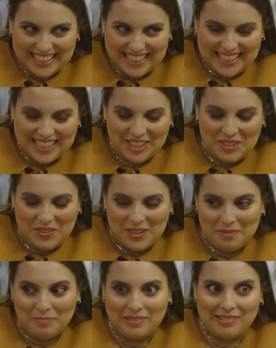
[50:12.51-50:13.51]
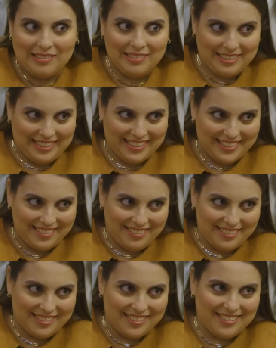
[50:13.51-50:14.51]
I know. I'm presenting at the
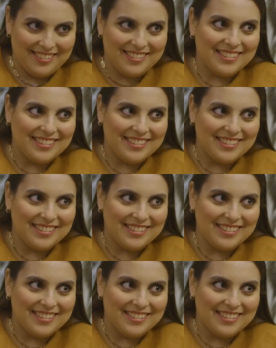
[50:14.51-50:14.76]
Oscars.